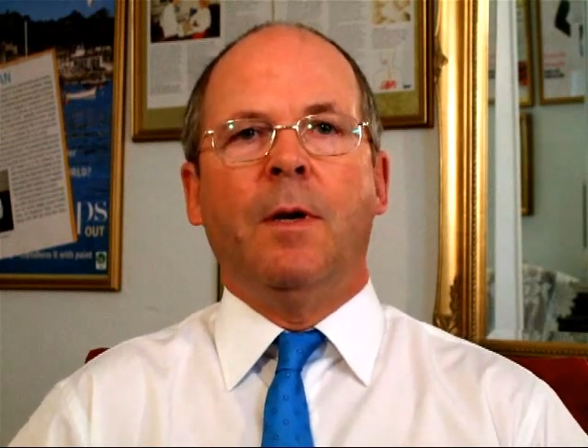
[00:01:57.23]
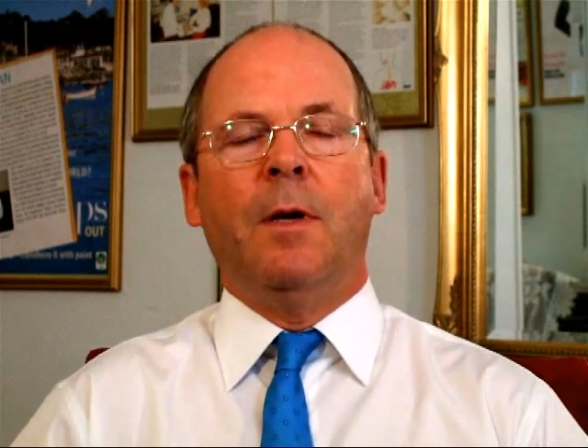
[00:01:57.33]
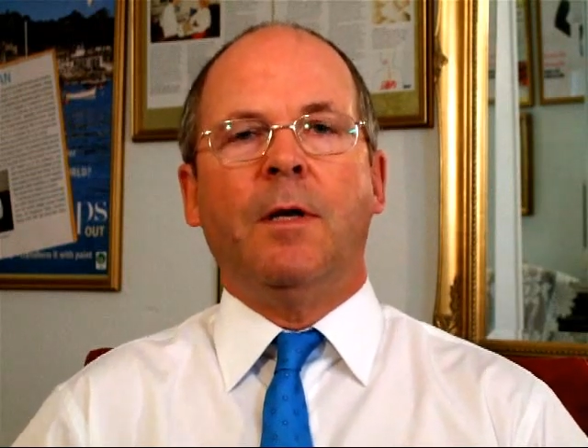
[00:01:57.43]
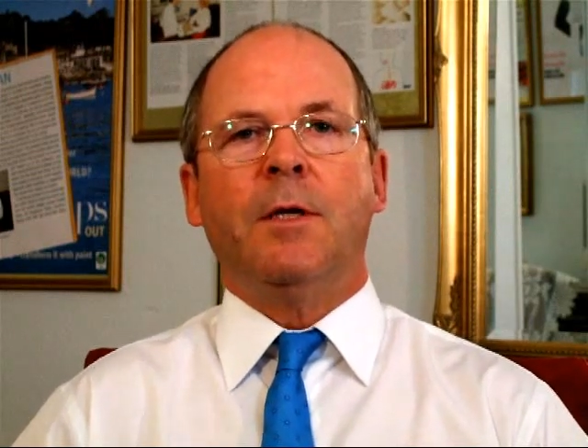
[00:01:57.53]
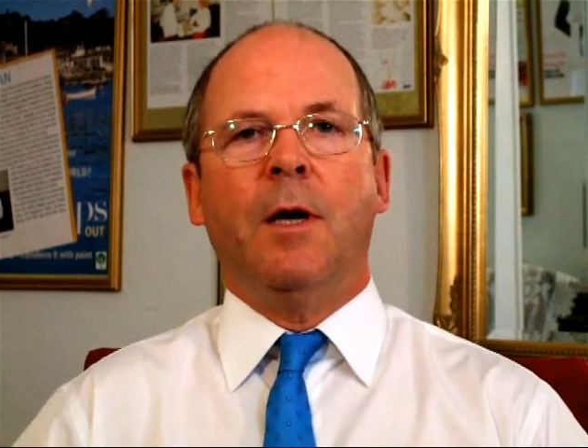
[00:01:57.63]

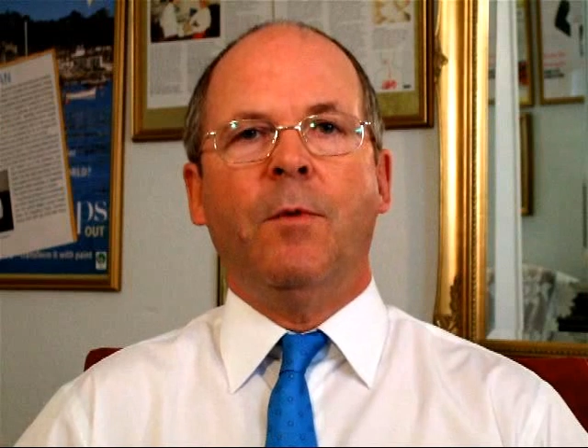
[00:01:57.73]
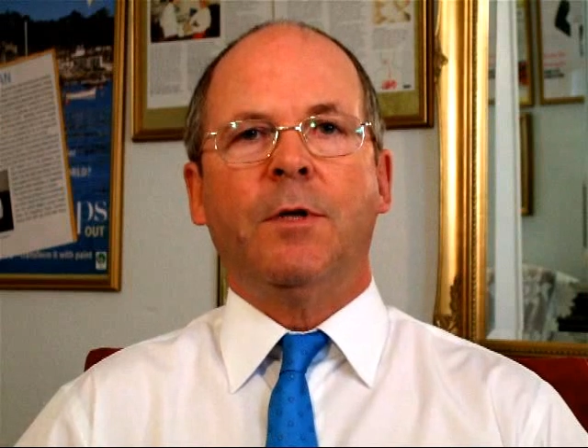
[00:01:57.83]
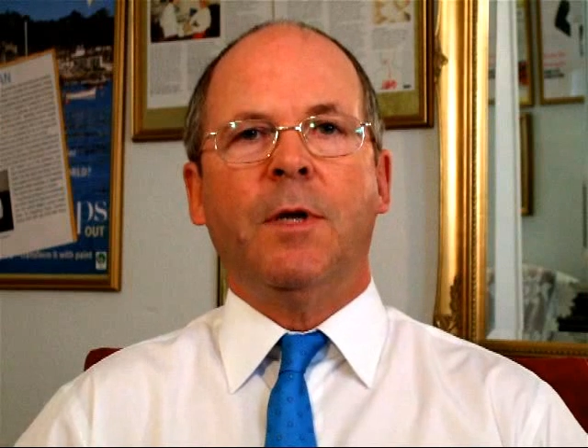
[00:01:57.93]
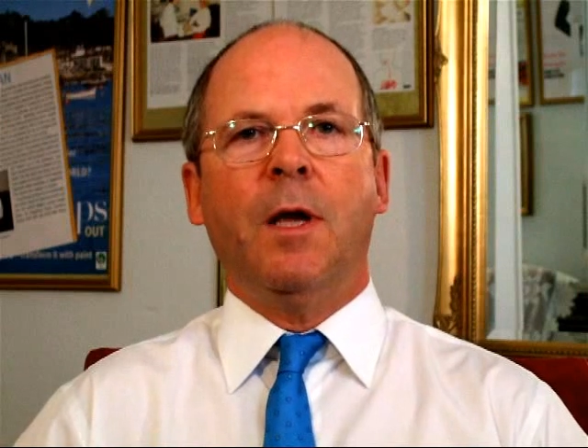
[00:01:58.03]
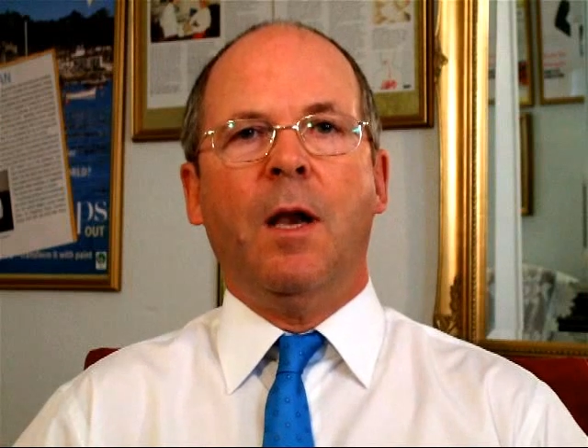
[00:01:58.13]
And that's how we
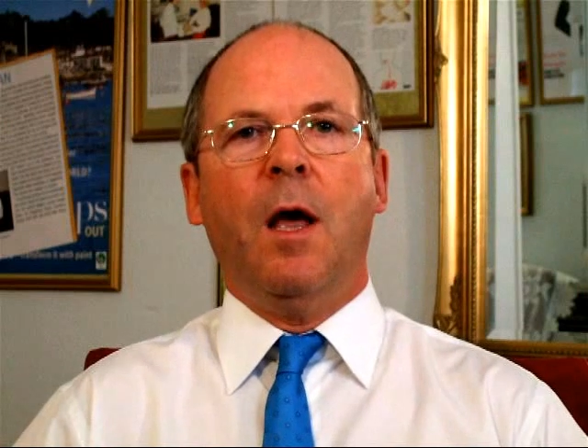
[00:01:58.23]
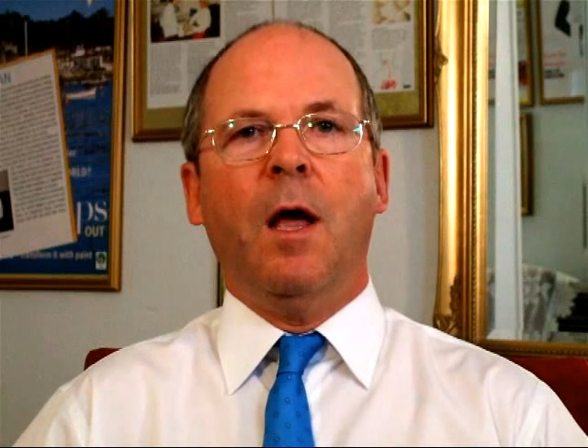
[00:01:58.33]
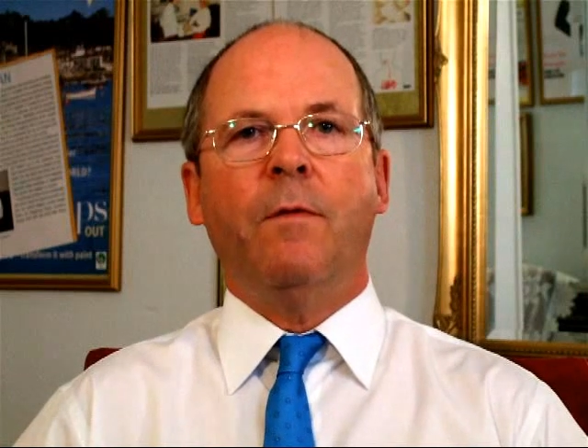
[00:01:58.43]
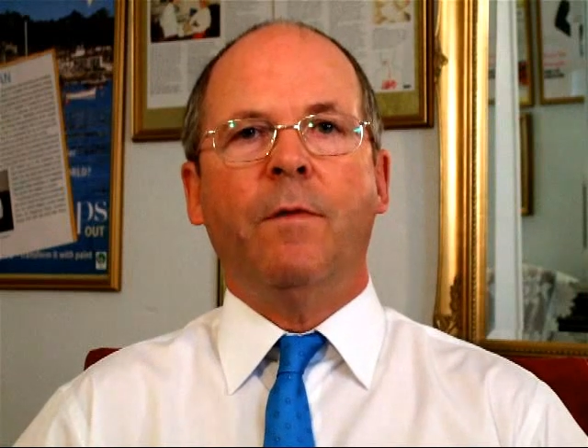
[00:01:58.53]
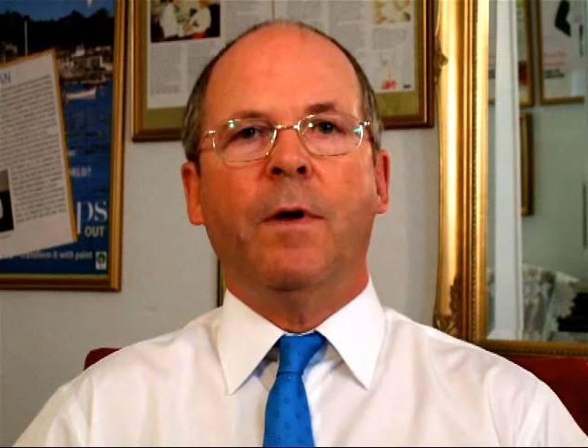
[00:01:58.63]
stay
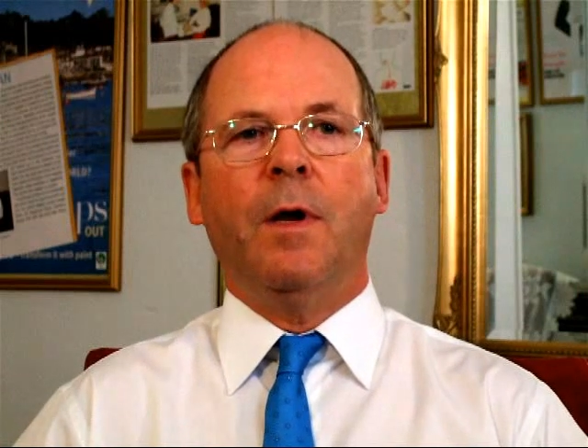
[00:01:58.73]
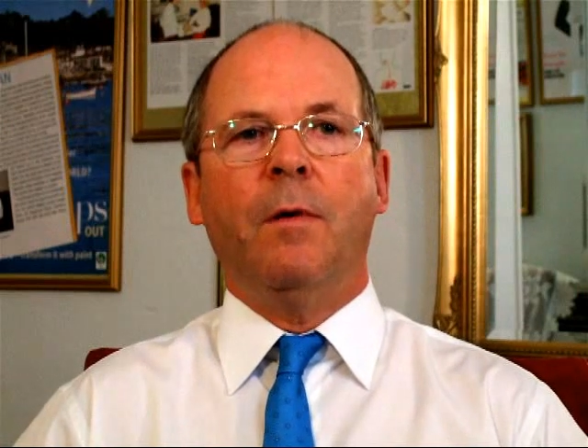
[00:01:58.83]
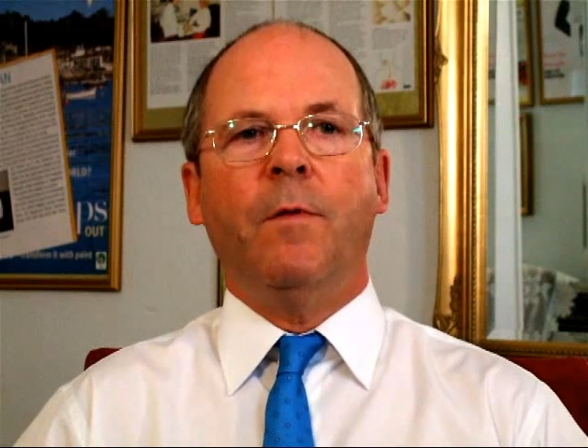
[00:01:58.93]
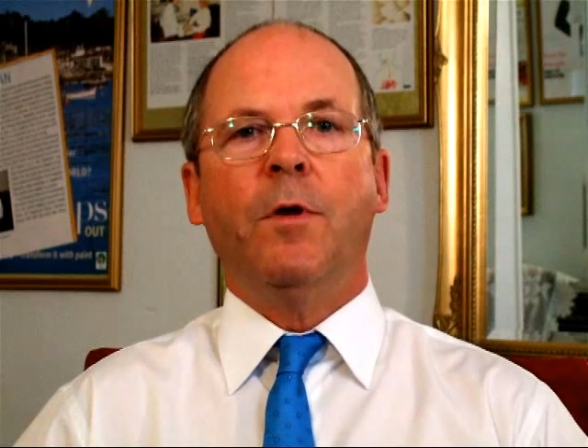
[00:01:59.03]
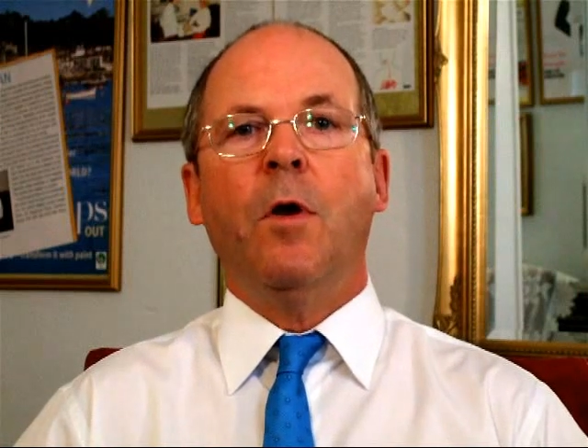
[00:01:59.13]
alive.
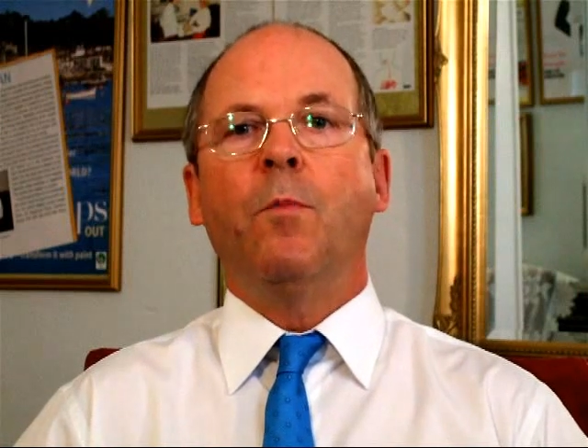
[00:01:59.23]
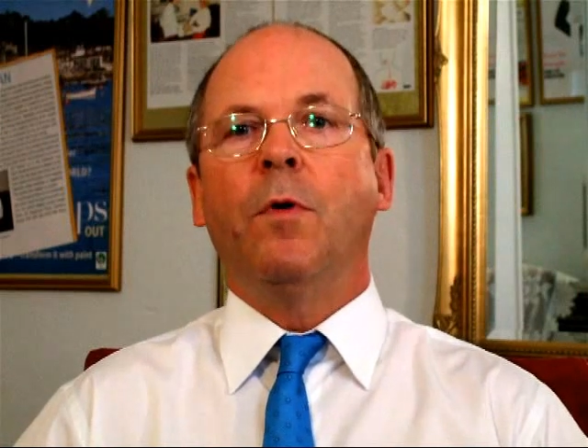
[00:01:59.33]
If we don't